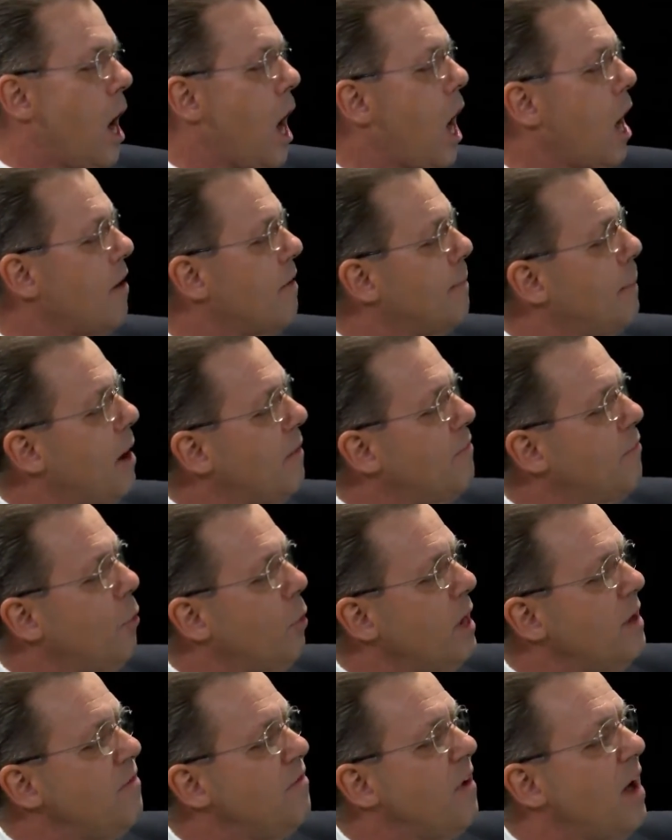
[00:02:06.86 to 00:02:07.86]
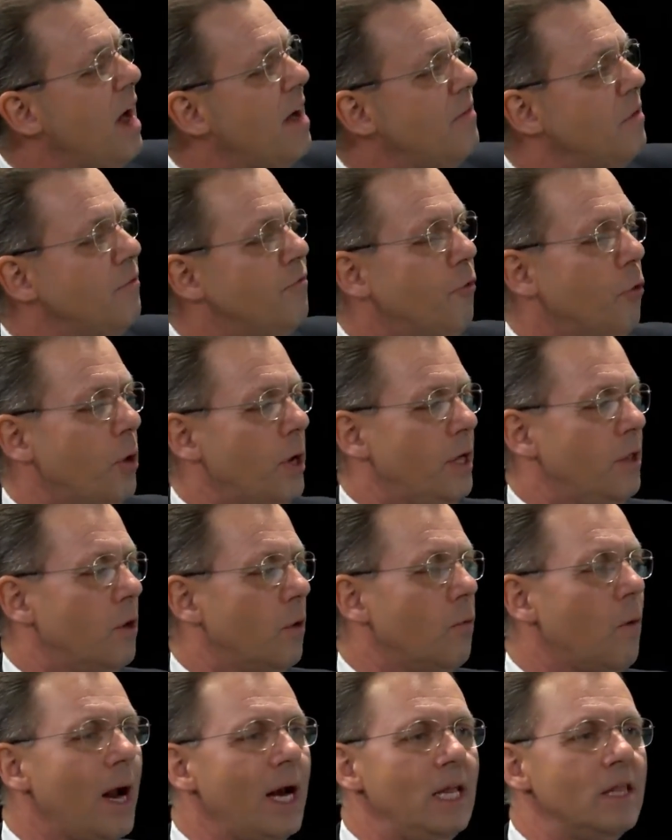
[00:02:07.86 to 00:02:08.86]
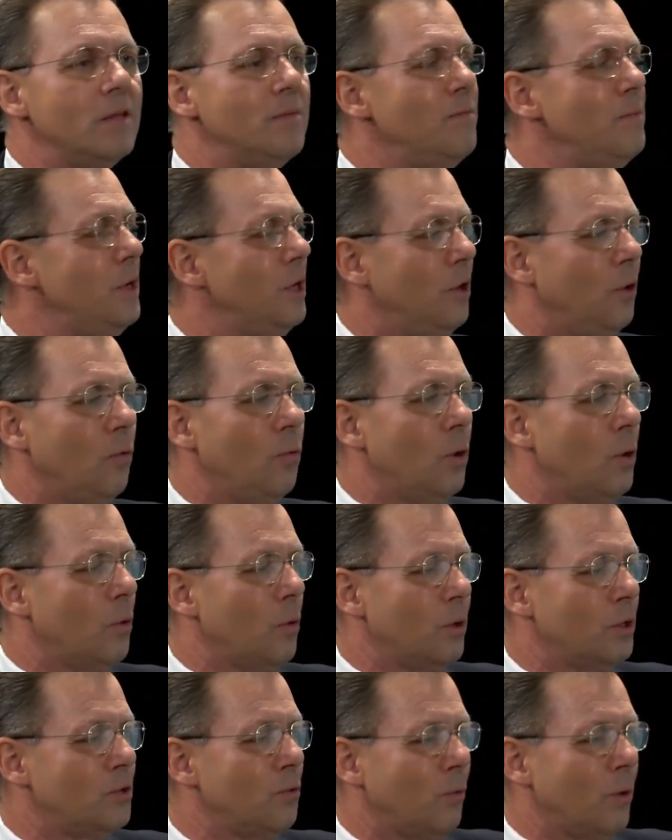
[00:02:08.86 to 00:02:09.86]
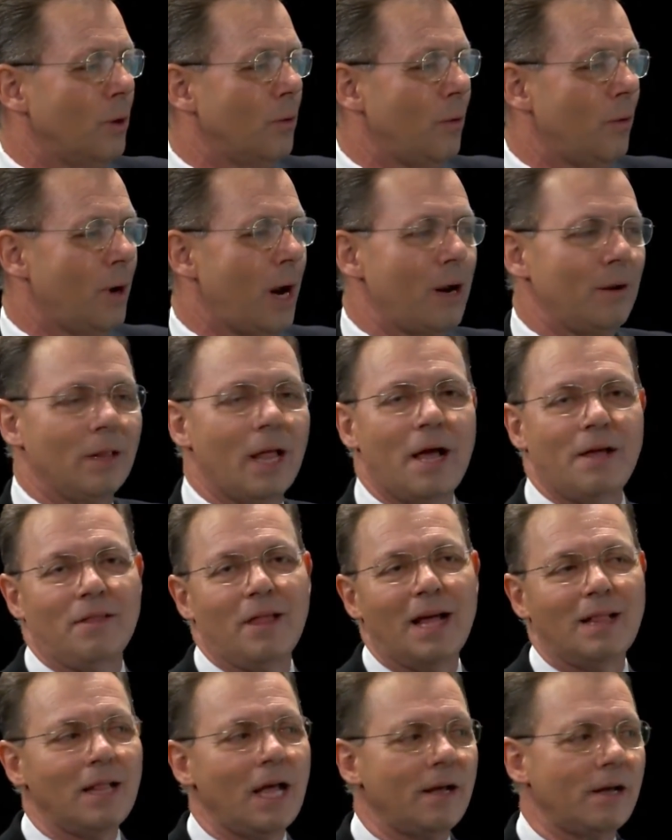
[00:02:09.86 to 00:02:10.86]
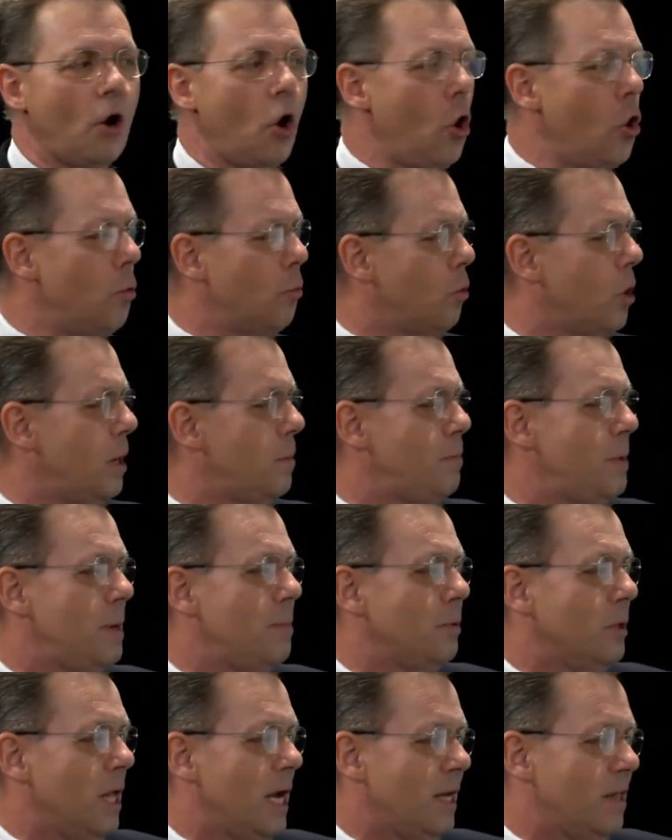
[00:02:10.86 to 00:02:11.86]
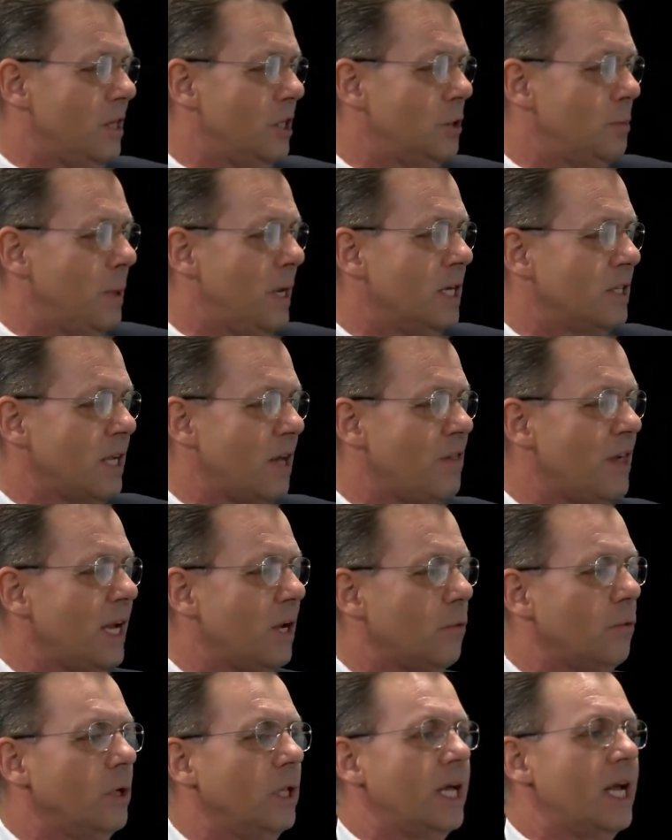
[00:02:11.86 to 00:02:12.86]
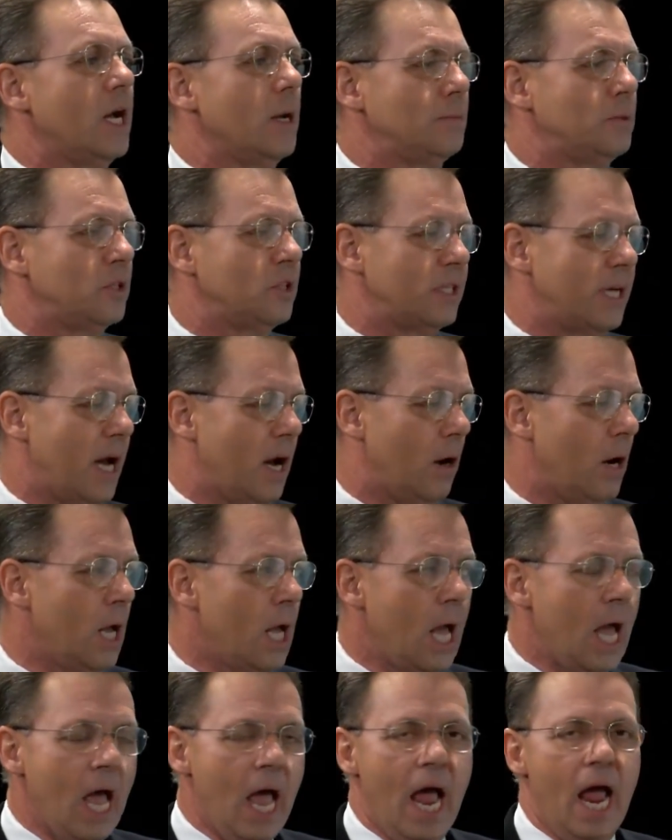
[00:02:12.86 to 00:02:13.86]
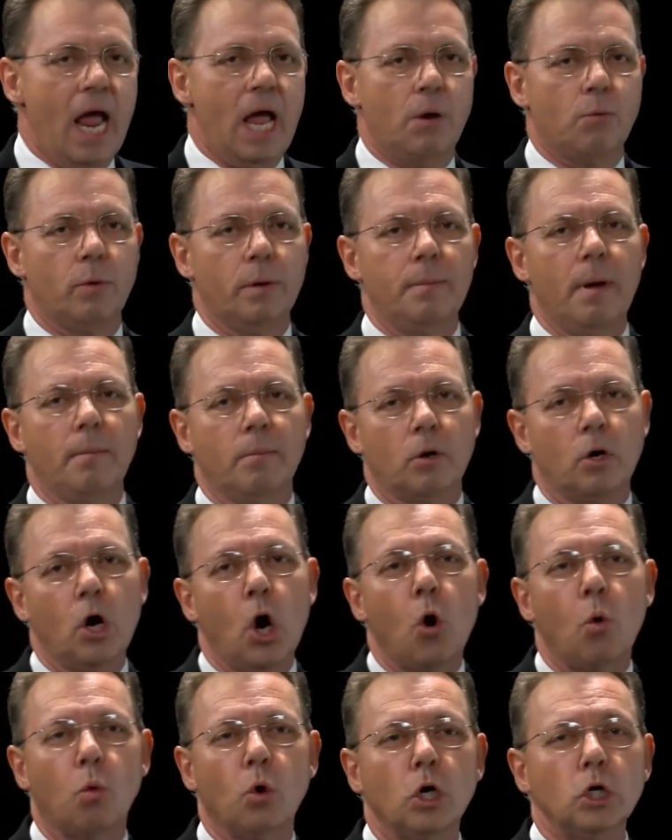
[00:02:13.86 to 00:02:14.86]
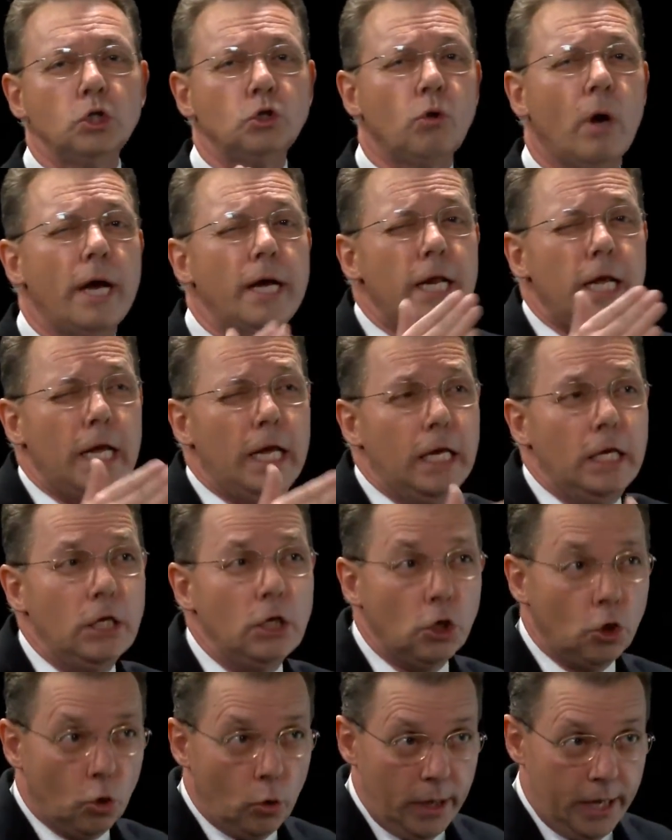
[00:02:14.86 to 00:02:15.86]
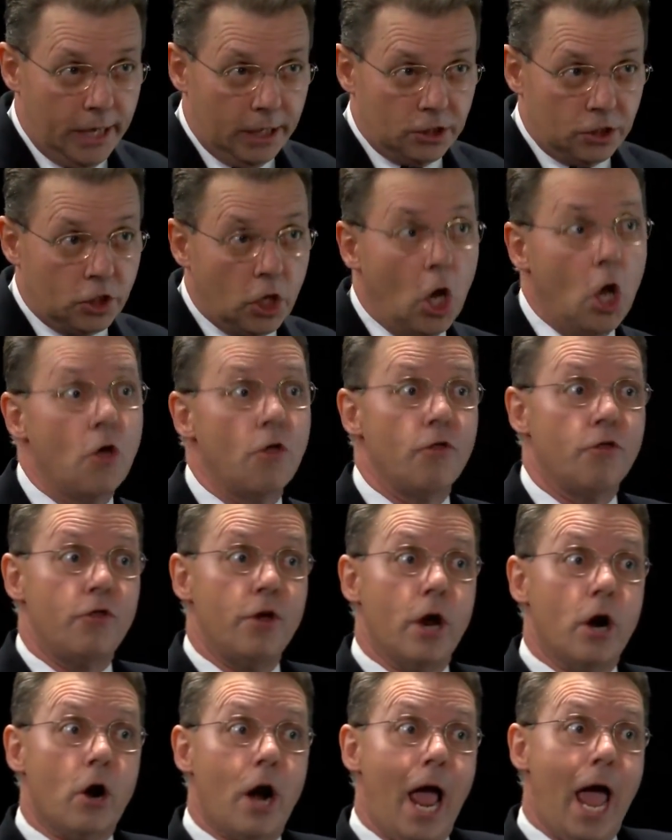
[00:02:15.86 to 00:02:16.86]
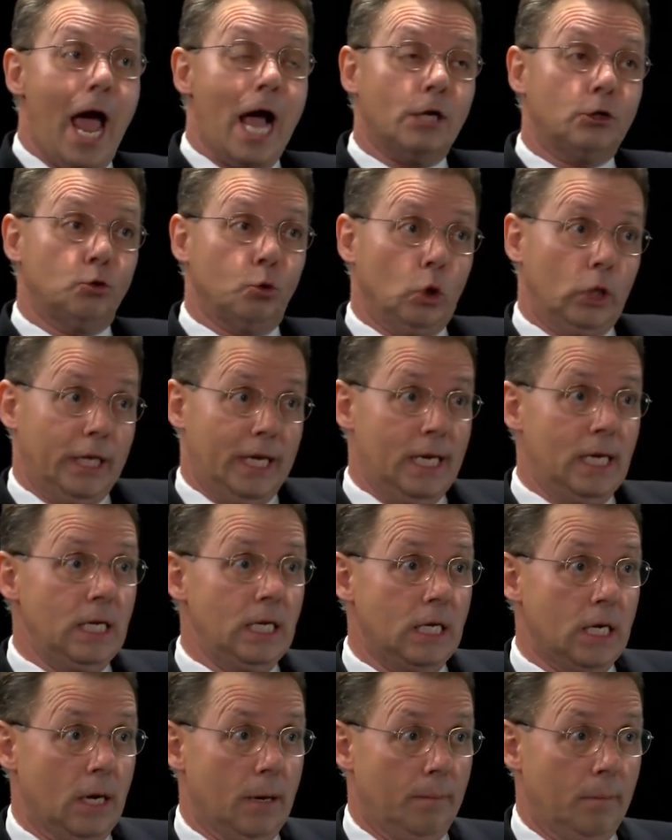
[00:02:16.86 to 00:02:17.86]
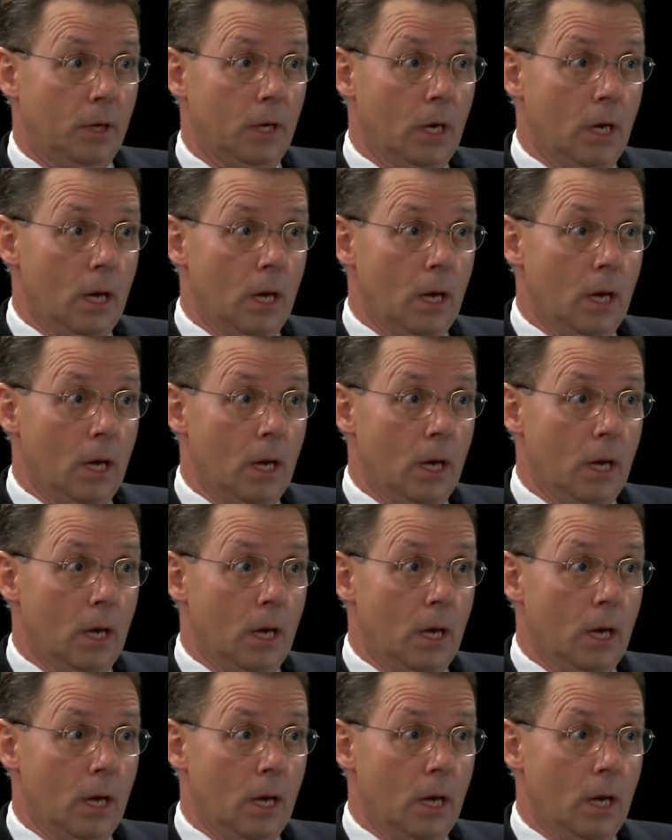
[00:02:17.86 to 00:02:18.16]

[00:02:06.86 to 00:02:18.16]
are about 45 and 40. They're right in the middle where I like home run people like this because I think it really helps us out. And remember, we're trying to increase their actual income